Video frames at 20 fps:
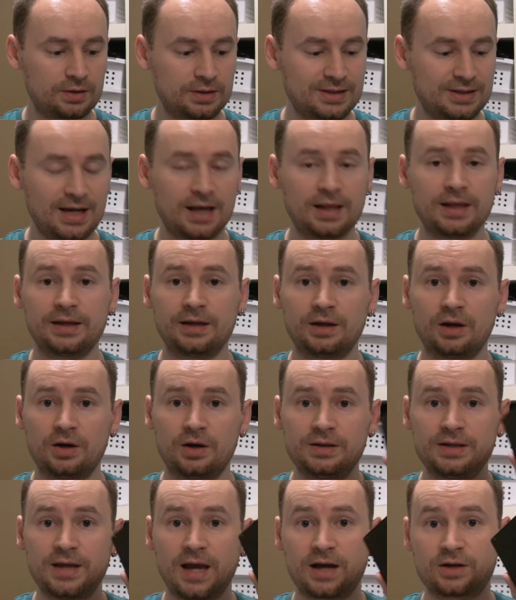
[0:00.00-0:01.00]
telling
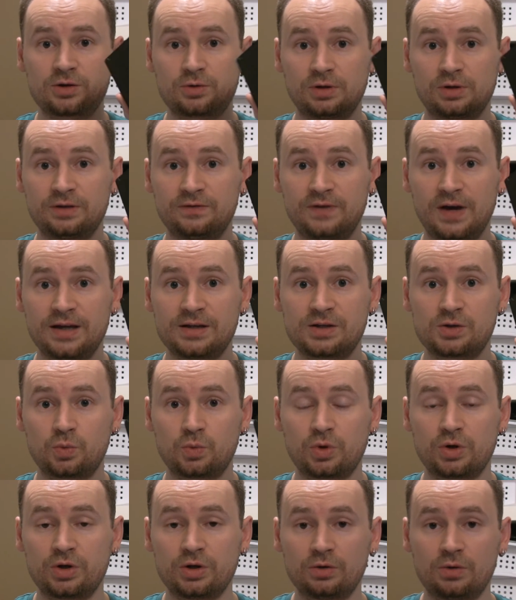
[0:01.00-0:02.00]
on the actual device
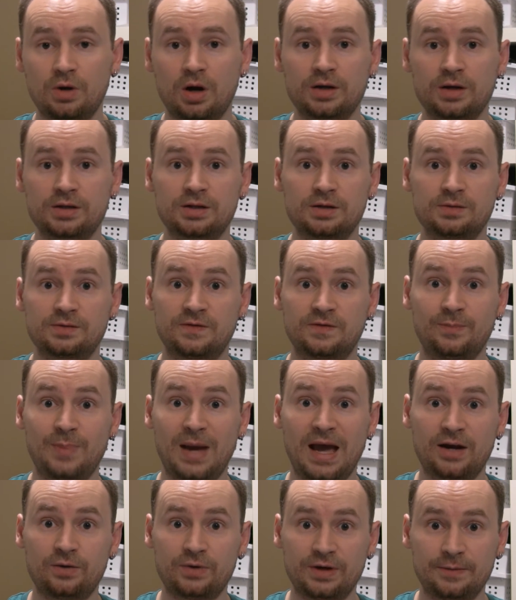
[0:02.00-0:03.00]
where you are in terms of
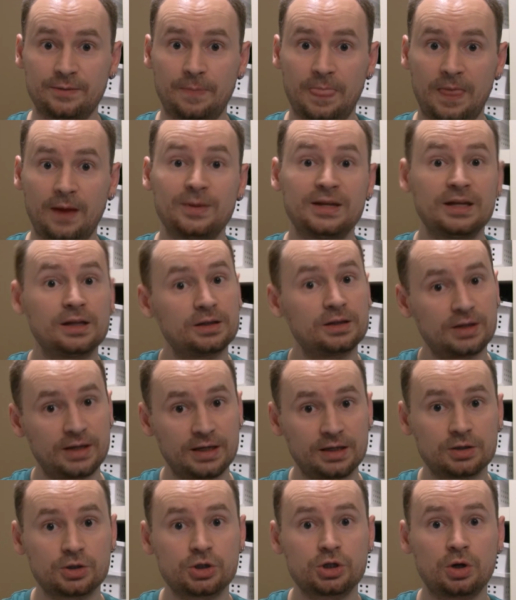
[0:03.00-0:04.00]
battery. I mean,
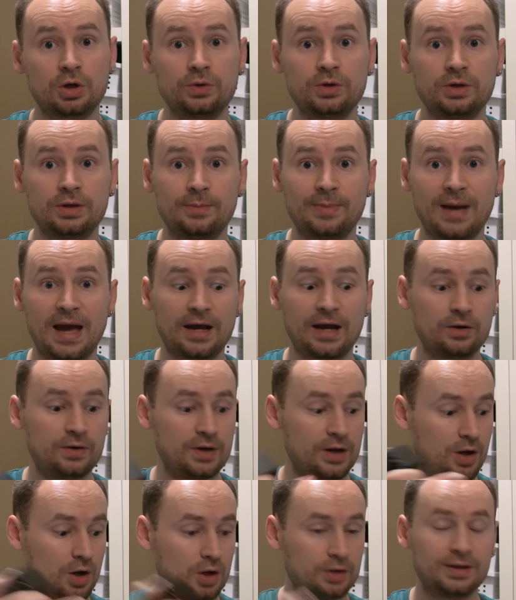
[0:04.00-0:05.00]
it'll show you the
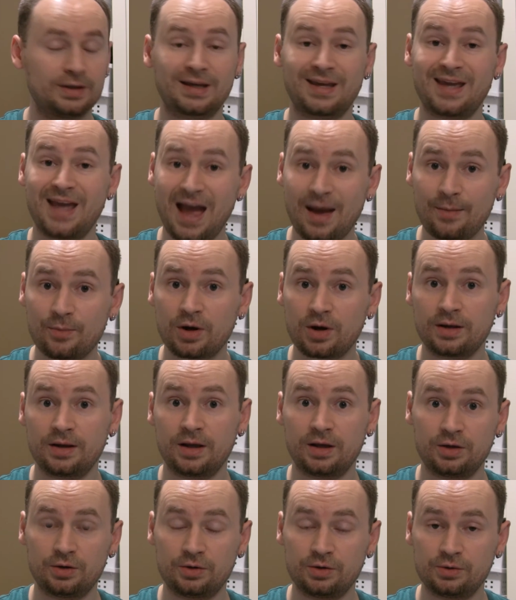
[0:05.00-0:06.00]
battery on the camera
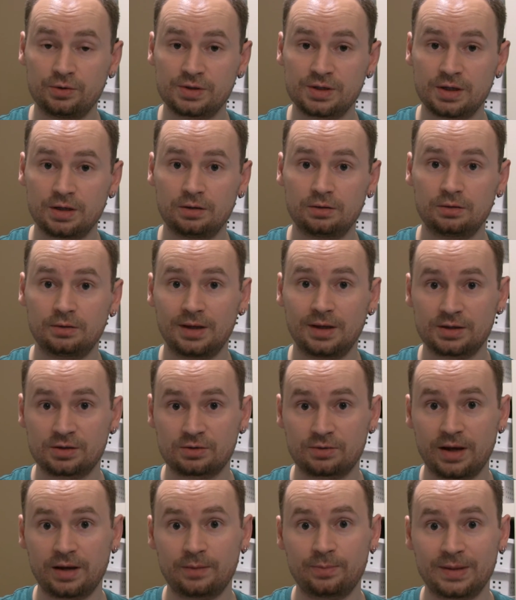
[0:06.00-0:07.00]
that you're using. That's
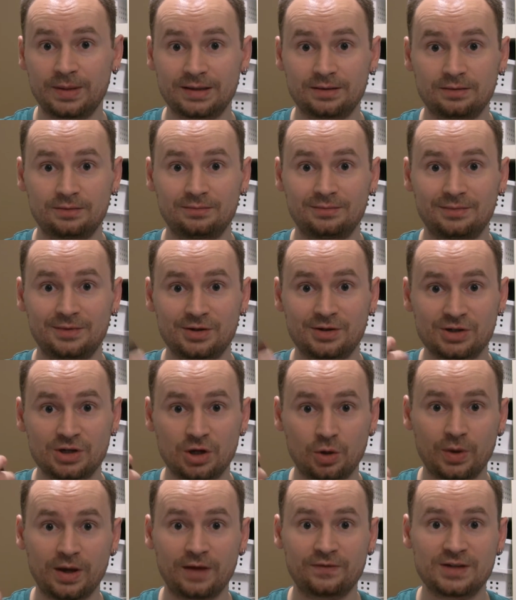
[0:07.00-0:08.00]
great, but there's
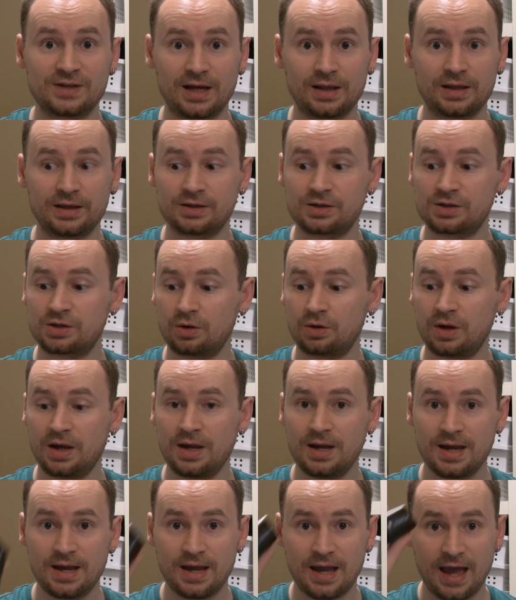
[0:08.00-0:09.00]
no way of telling. So
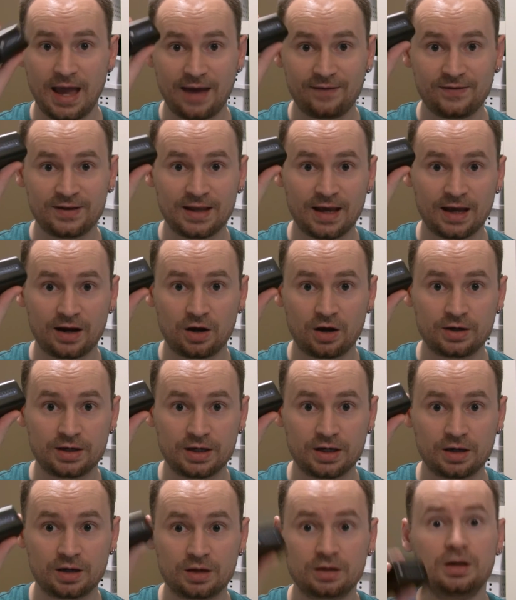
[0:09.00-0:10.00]
having that on
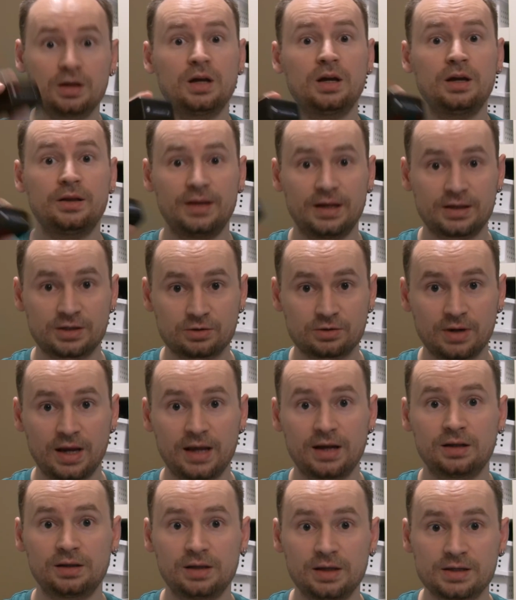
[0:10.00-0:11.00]
here, that's
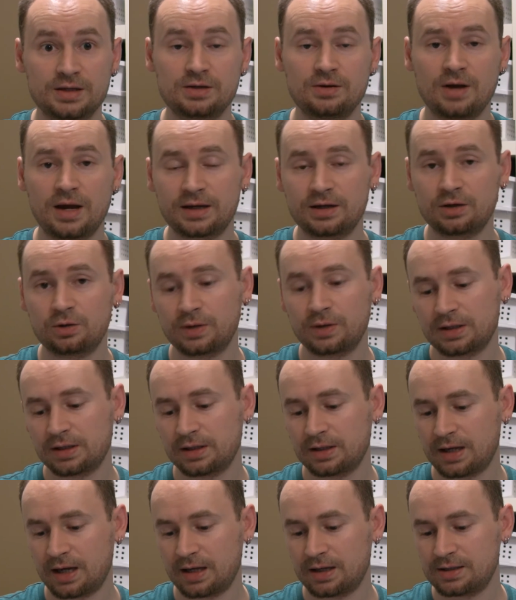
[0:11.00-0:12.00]
great. At least, I can
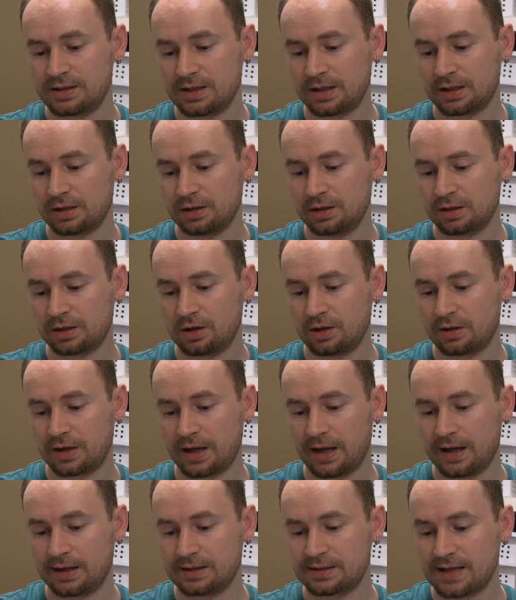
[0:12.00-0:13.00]
quickly kind of take a look.
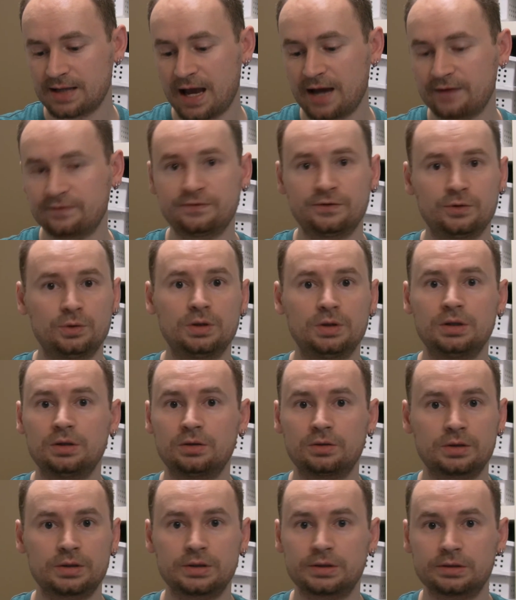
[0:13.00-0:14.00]
Okay, it's half full,
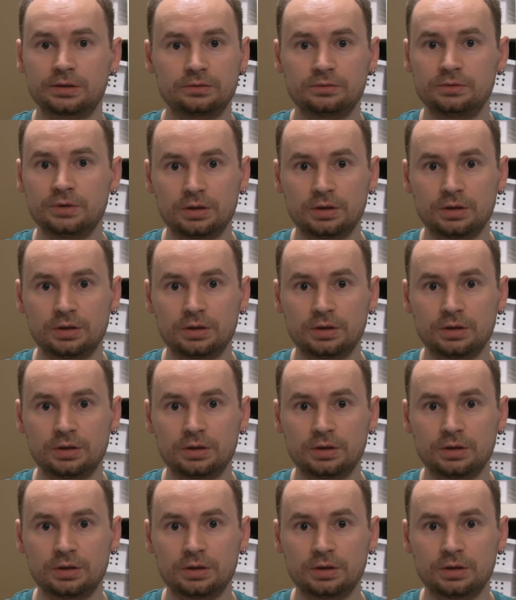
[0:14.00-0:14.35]
or,